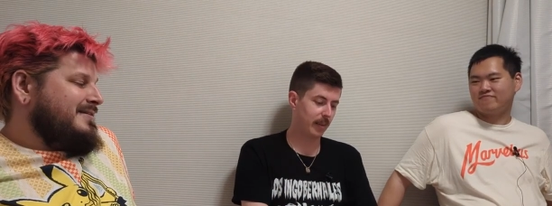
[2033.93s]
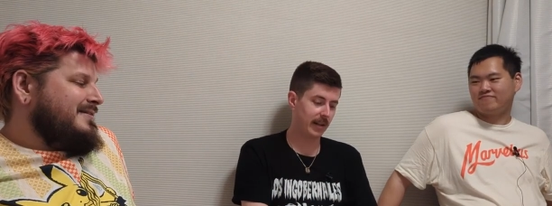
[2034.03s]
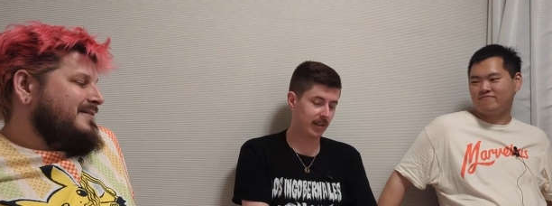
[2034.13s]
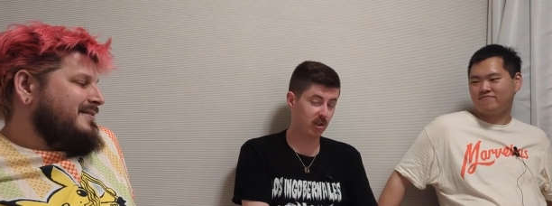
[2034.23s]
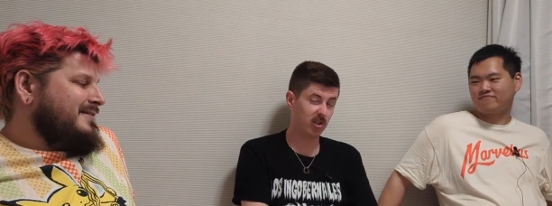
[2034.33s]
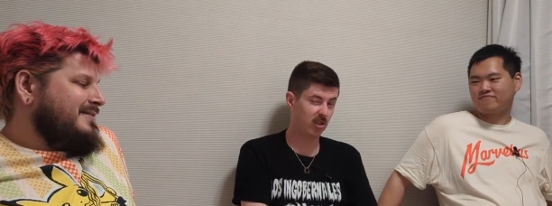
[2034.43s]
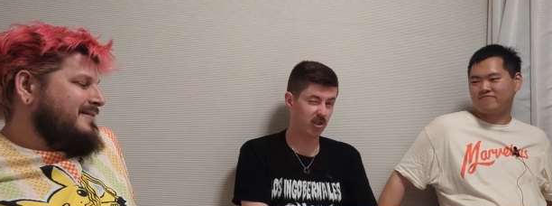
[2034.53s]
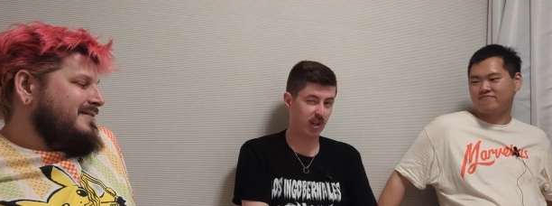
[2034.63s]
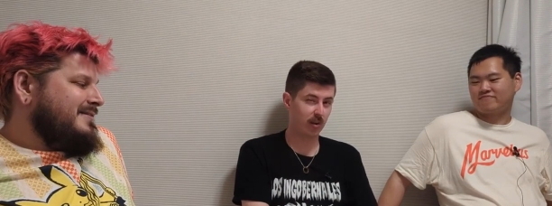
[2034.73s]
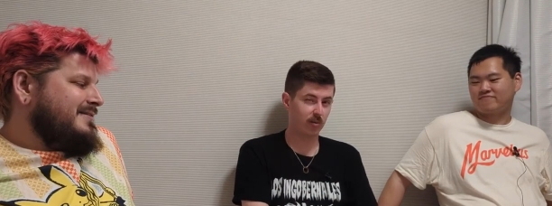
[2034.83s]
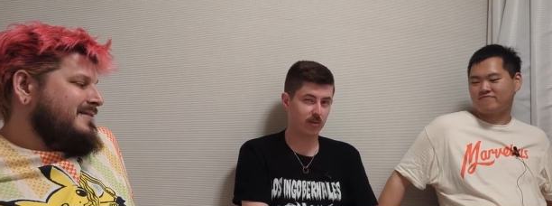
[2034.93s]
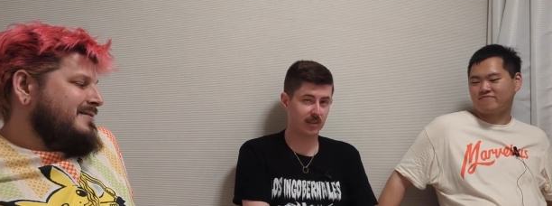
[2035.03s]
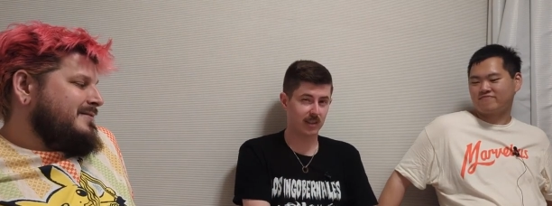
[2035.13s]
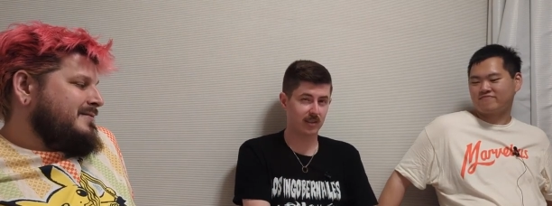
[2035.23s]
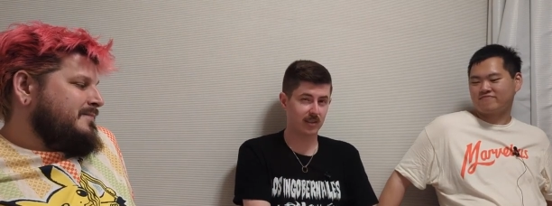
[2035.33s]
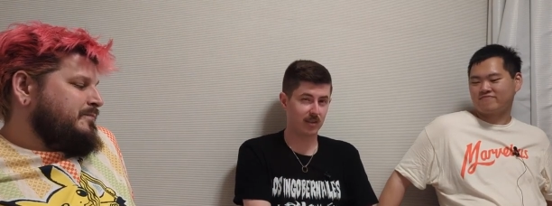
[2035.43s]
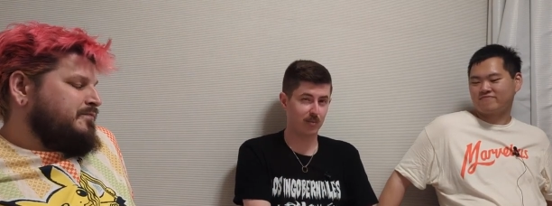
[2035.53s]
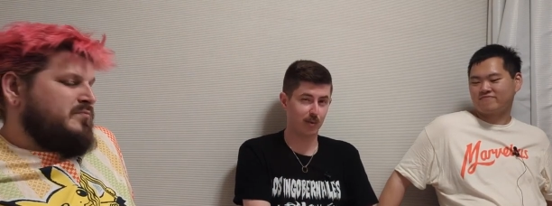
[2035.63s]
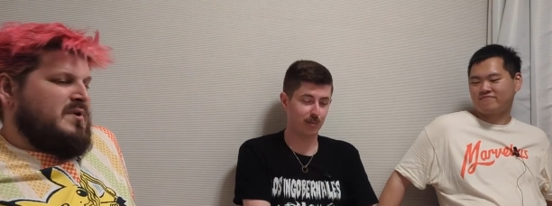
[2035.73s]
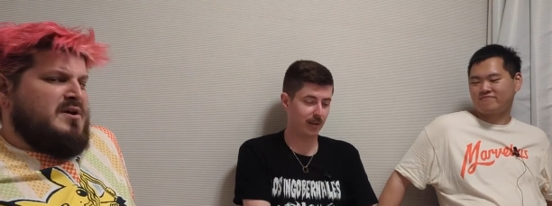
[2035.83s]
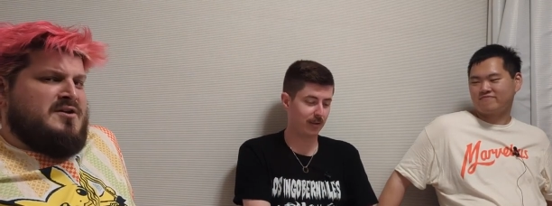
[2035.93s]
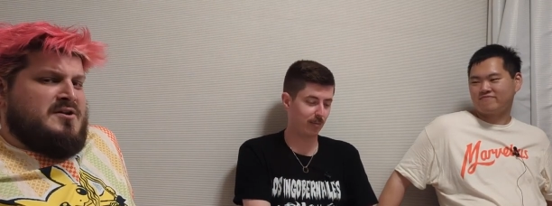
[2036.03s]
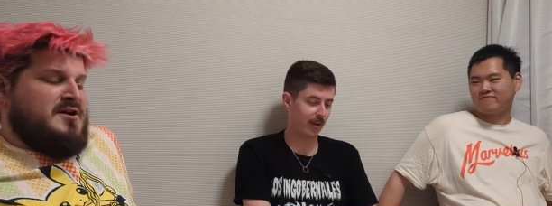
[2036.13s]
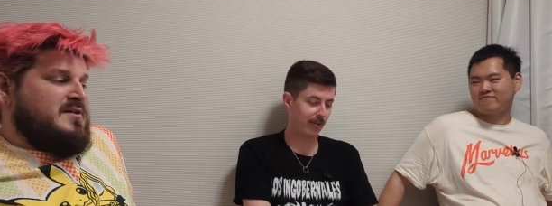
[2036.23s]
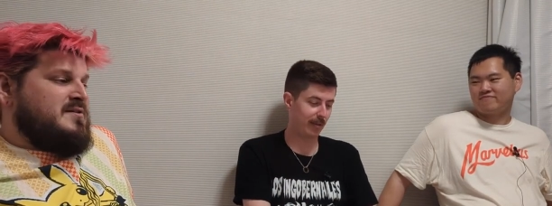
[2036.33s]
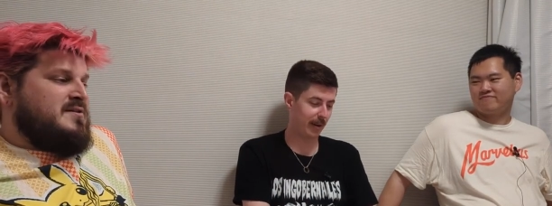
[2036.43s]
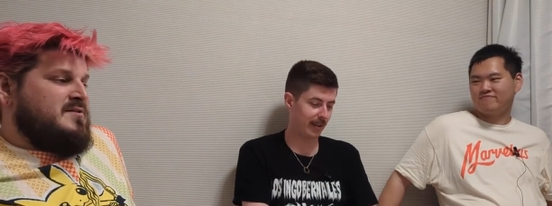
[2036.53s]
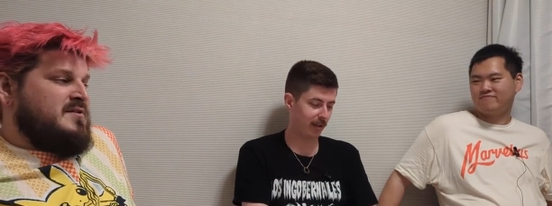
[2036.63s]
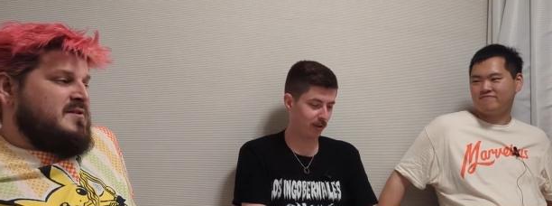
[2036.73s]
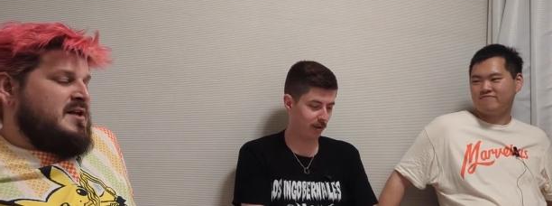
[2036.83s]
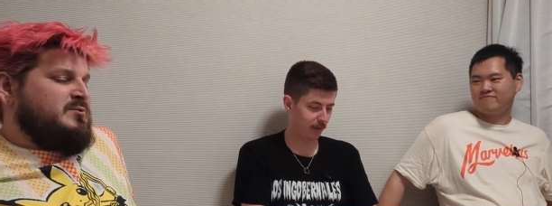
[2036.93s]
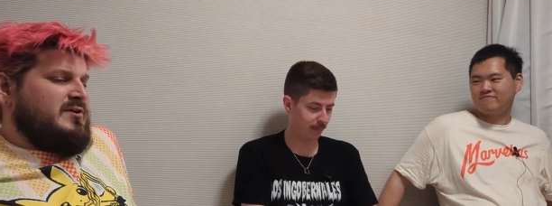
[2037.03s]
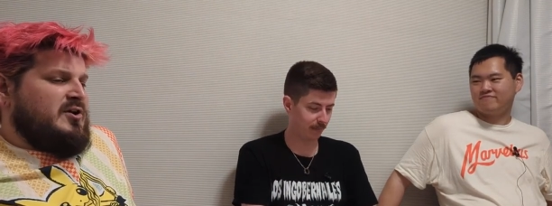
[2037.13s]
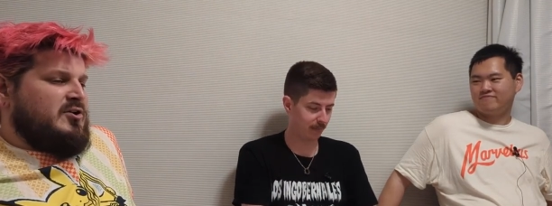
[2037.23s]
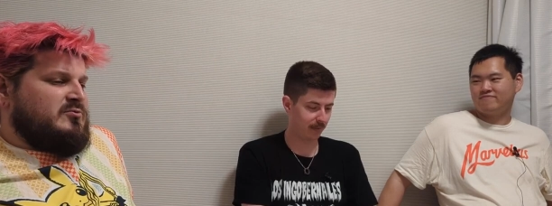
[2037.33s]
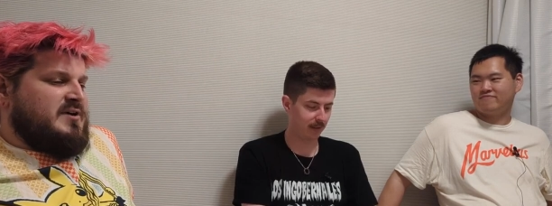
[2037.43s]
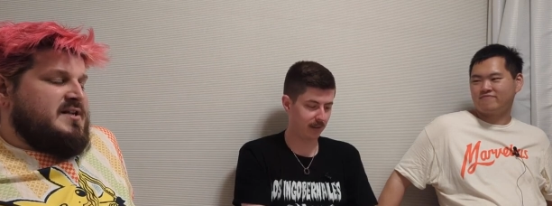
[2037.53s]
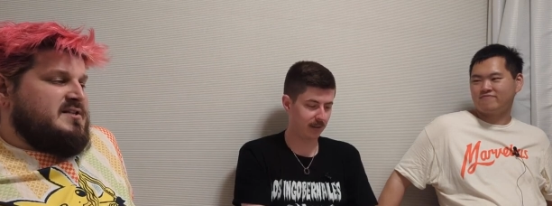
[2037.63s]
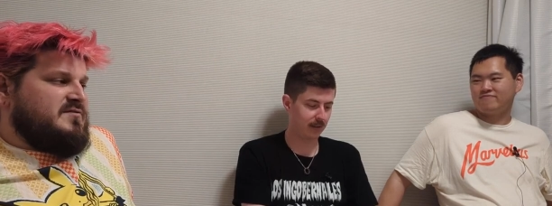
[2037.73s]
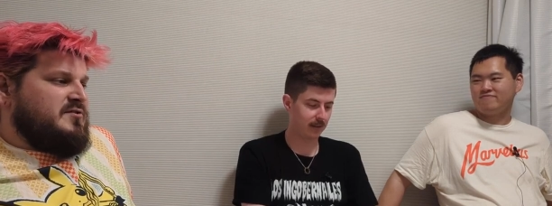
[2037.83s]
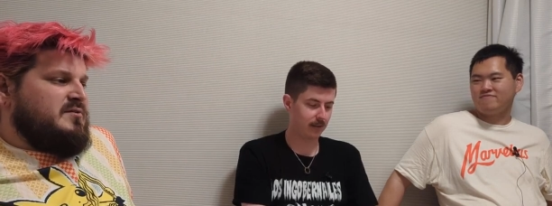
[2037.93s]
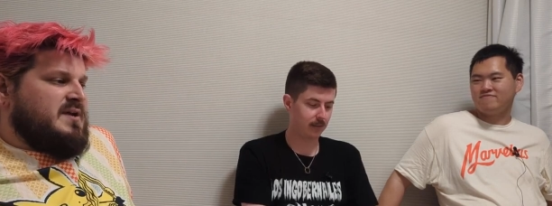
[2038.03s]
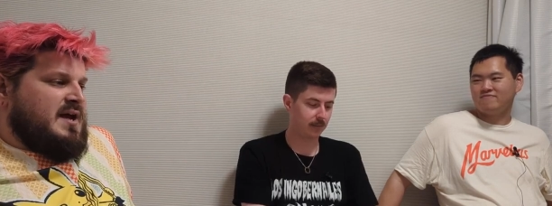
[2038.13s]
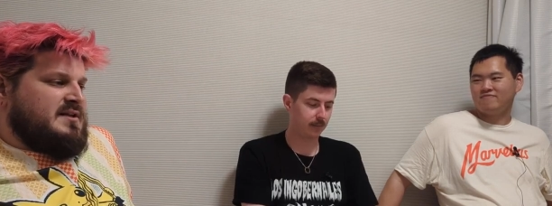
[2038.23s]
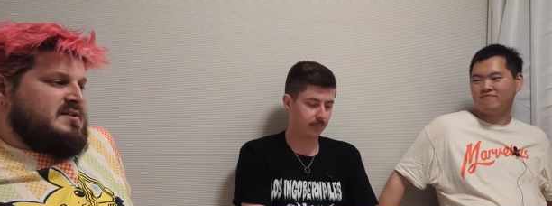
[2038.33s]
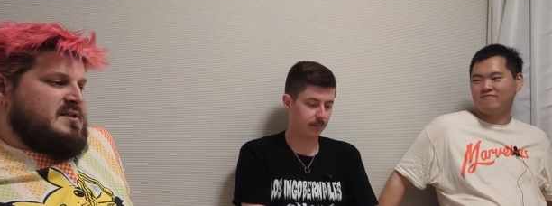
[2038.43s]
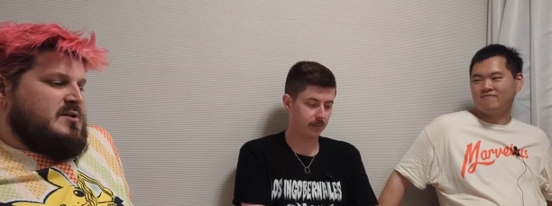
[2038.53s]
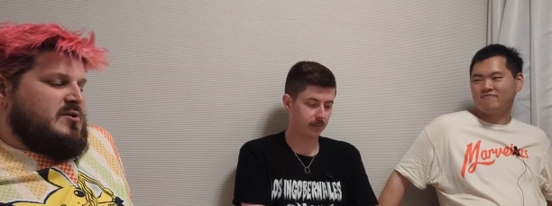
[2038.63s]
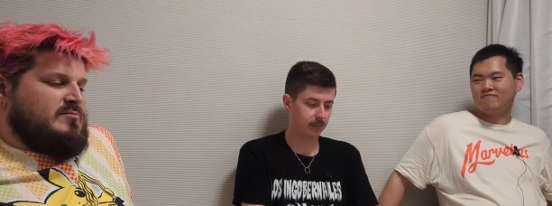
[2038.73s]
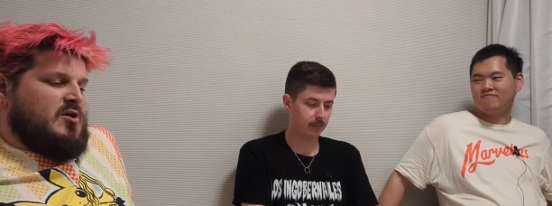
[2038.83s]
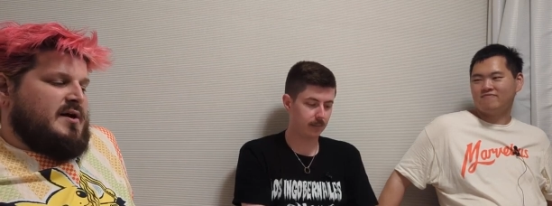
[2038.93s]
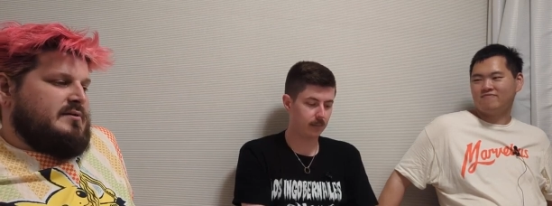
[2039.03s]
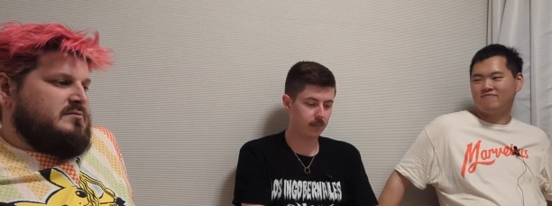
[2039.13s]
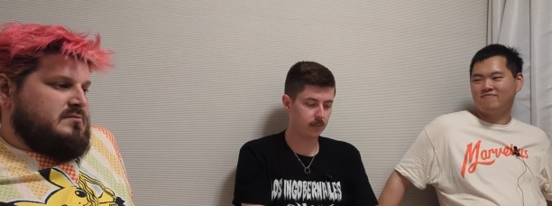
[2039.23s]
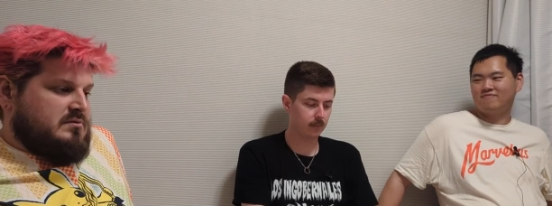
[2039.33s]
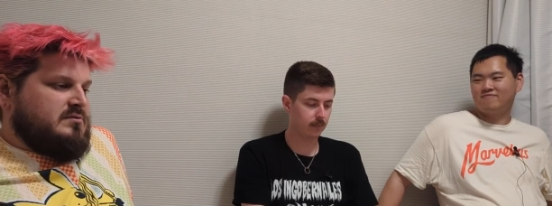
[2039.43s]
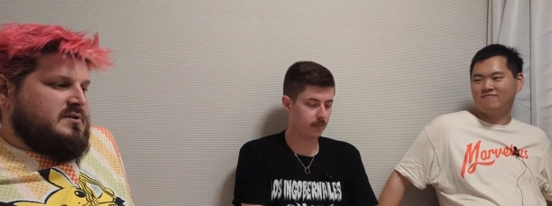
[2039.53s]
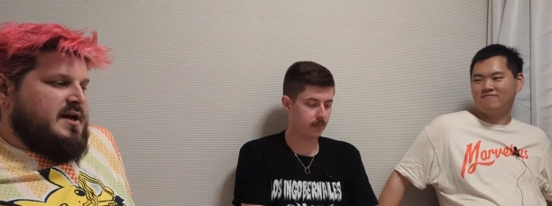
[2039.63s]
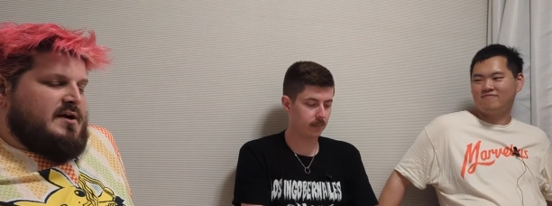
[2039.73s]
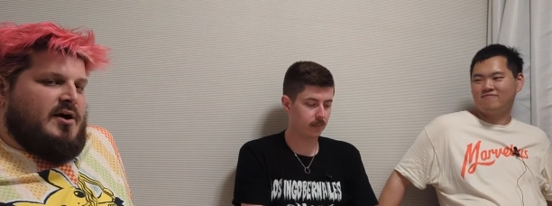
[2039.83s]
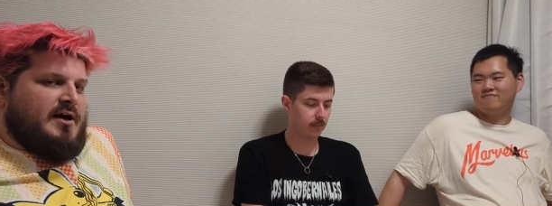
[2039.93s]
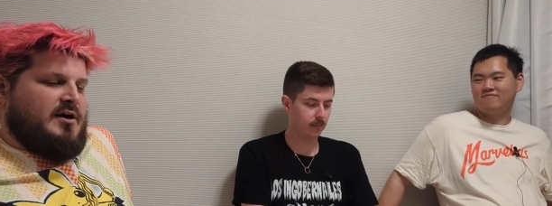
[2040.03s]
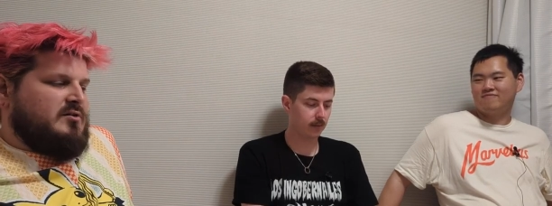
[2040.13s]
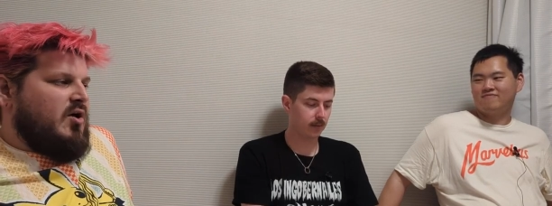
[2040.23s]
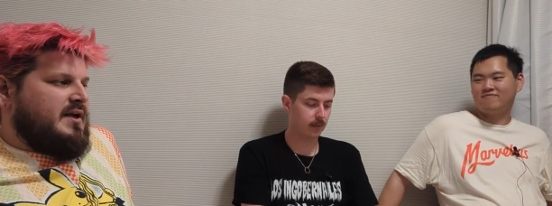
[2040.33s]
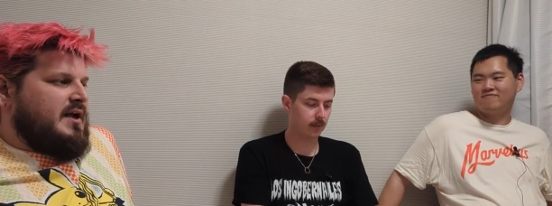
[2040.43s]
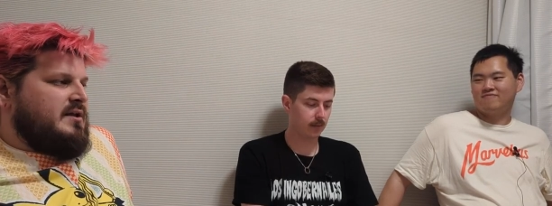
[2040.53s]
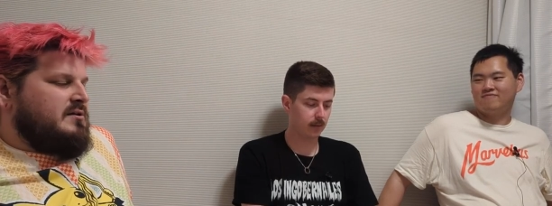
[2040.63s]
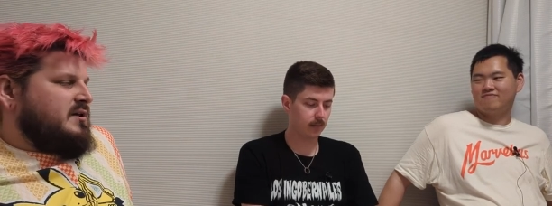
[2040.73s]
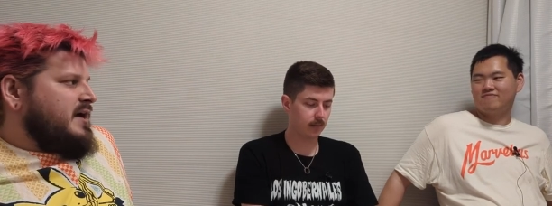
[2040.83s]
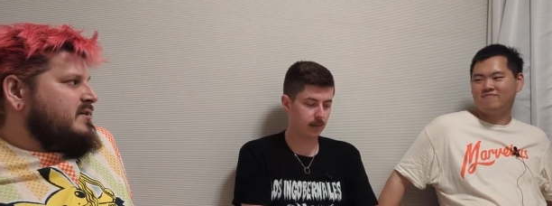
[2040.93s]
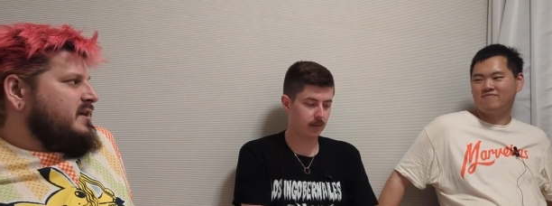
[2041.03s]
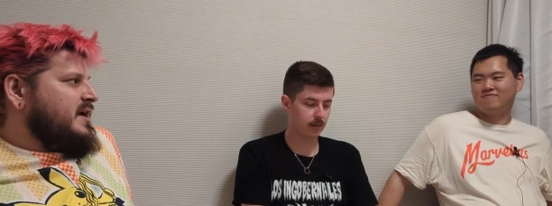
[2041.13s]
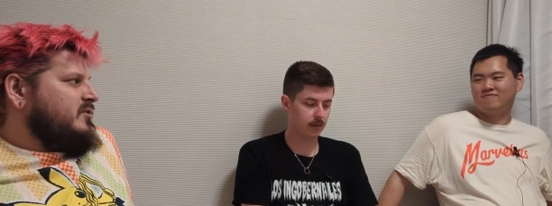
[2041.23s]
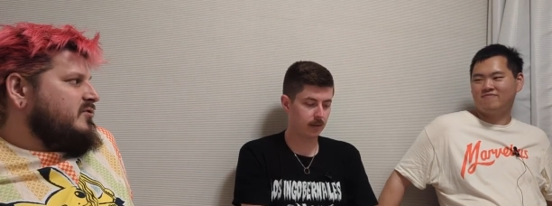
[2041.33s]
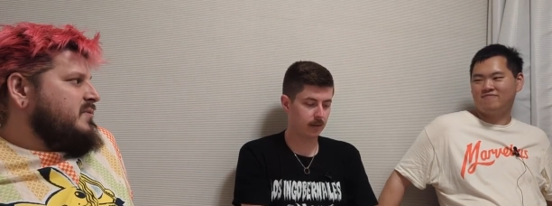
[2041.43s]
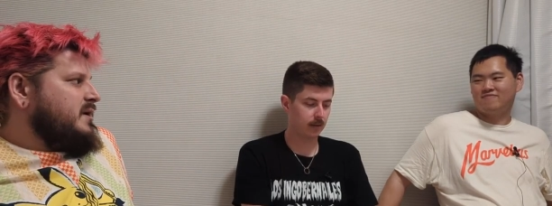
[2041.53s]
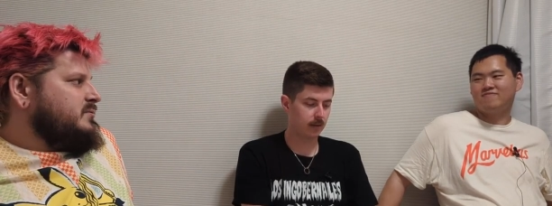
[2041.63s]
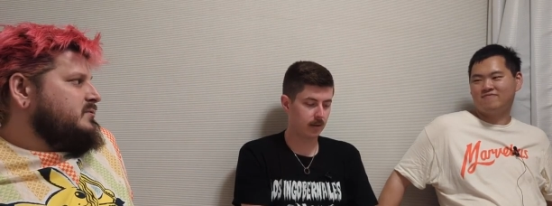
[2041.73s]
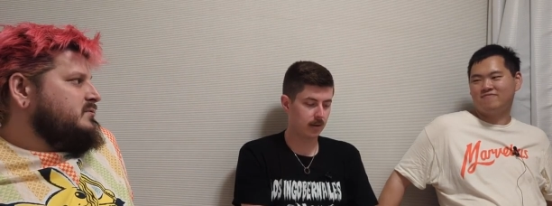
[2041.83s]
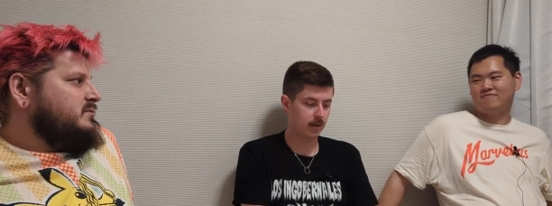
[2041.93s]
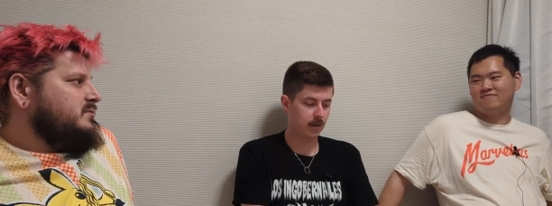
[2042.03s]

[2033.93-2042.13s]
Speaker 1: pay attention to the general because that's the one place where I really pay attention.
Speaker 2: That's to. where I go to read. There's a few cats in there where I'm like, yeah, like I like getting the lay of the land off people.